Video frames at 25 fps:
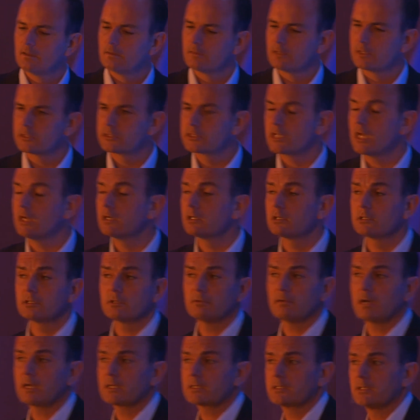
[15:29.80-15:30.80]
The gender
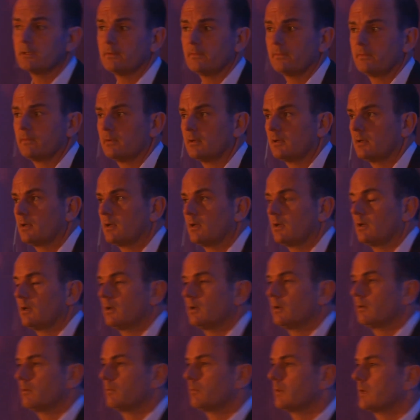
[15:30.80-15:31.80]
directive,
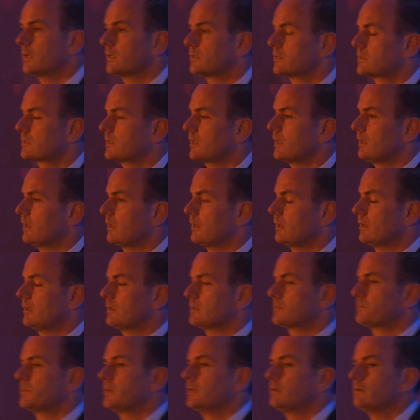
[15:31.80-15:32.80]
which
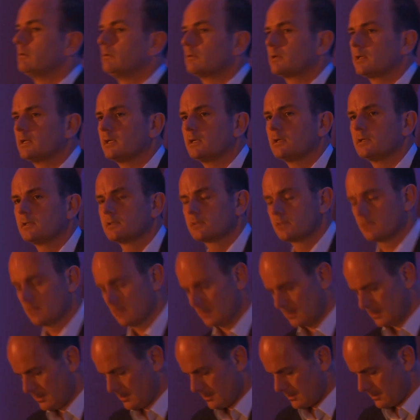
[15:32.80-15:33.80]
has been lauded as
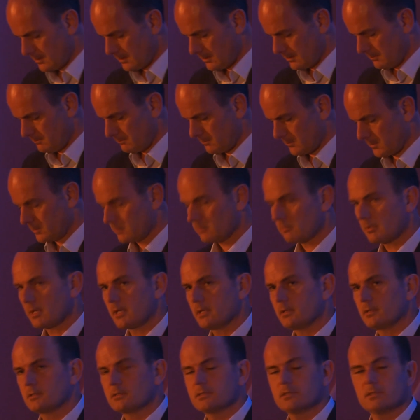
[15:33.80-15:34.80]

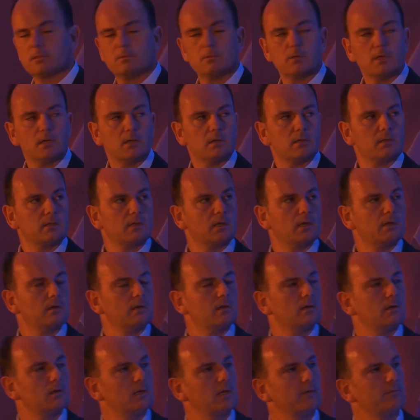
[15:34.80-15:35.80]
great to
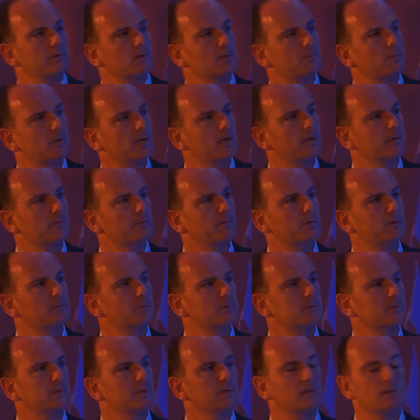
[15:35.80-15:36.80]
level the playing field
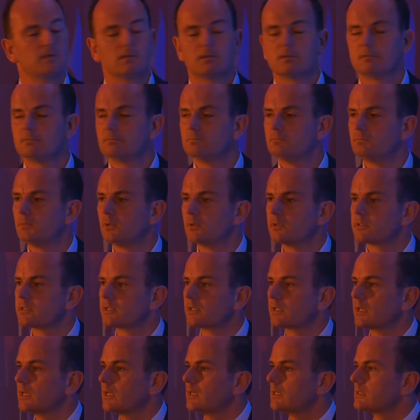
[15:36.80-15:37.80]
between boys
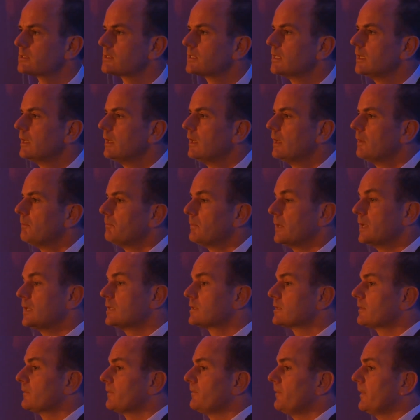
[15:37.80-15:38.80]
and girls,
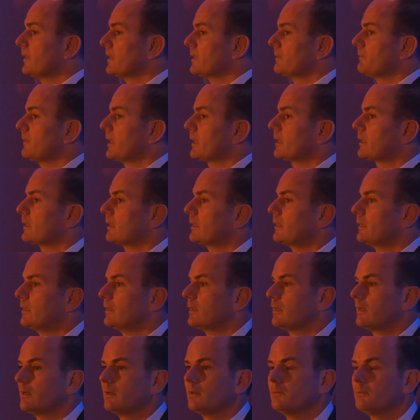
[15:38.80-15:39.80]
means that fundamentally